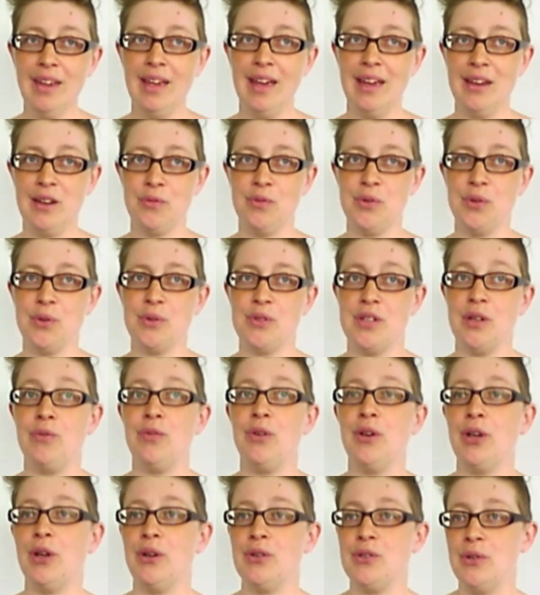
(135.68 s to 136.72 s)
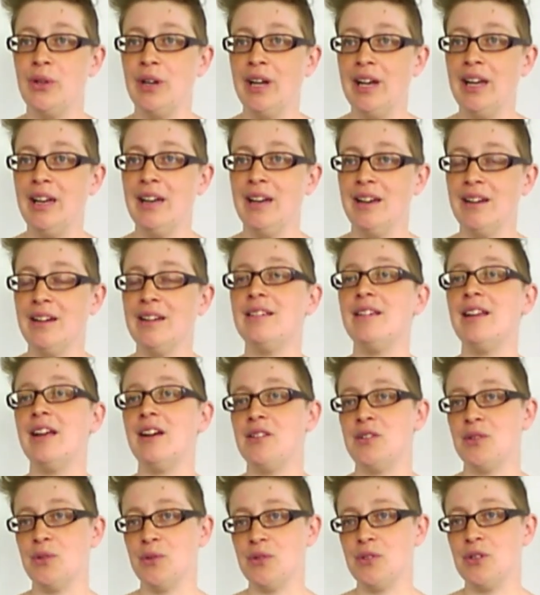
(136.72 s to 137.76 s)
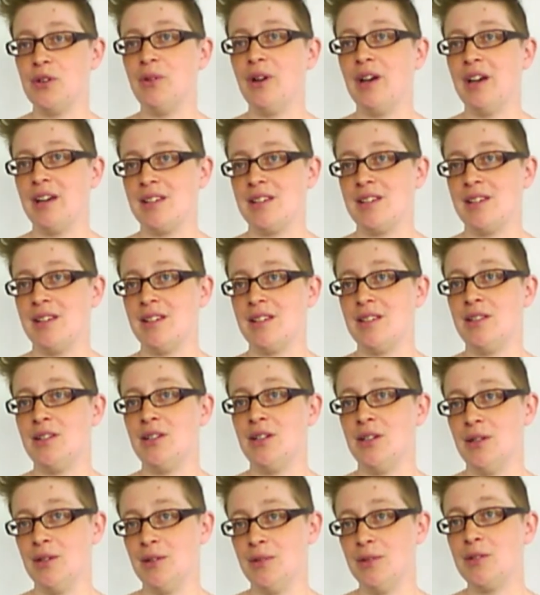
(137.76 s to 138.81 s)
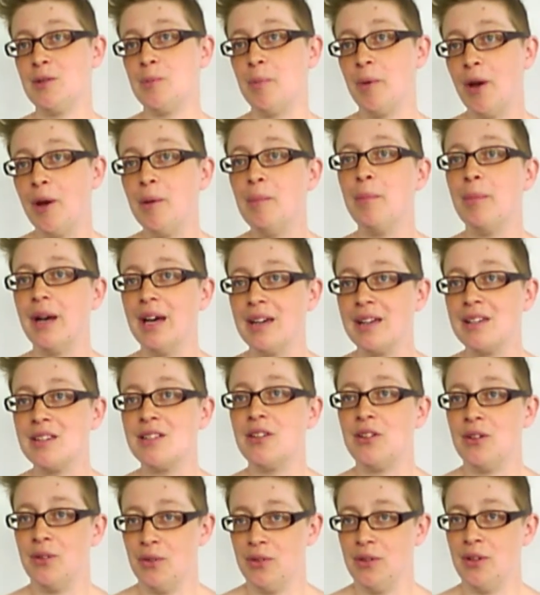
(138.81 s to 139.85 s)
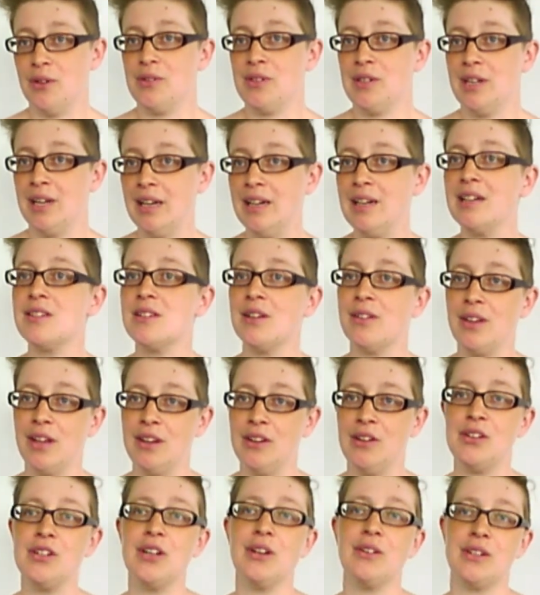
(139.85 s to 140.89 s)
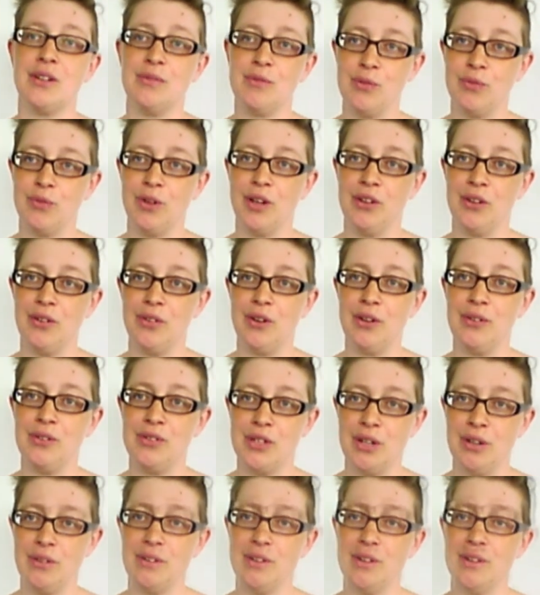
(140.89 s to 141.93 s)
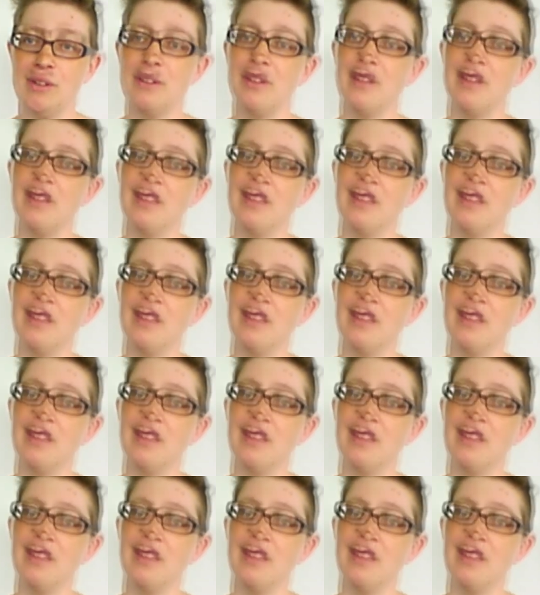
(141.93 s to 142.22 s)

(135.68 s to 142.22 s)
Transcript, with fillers: and of course, if you go to a clinic, there is also access to sperm banks through those clinics, so then you don't have to find your own donor.